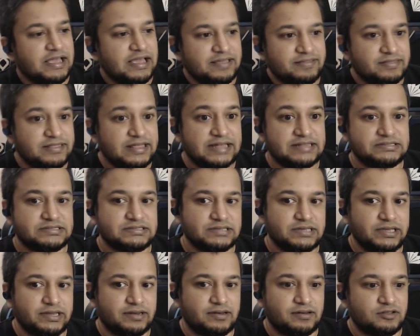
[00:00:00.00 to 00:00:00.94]
And that's
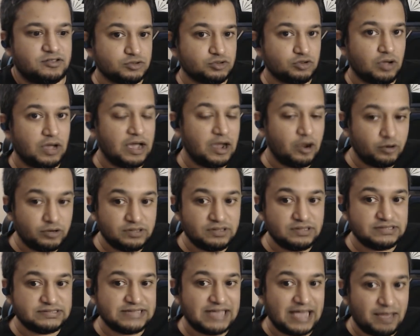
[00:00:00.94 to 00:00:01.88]
it. So how
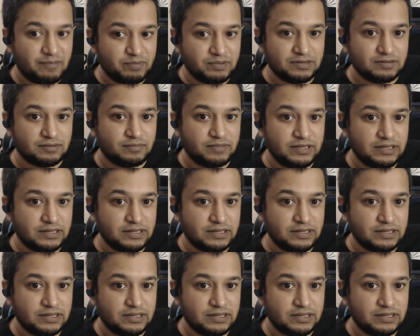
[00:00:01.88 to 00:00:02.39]
did this happen?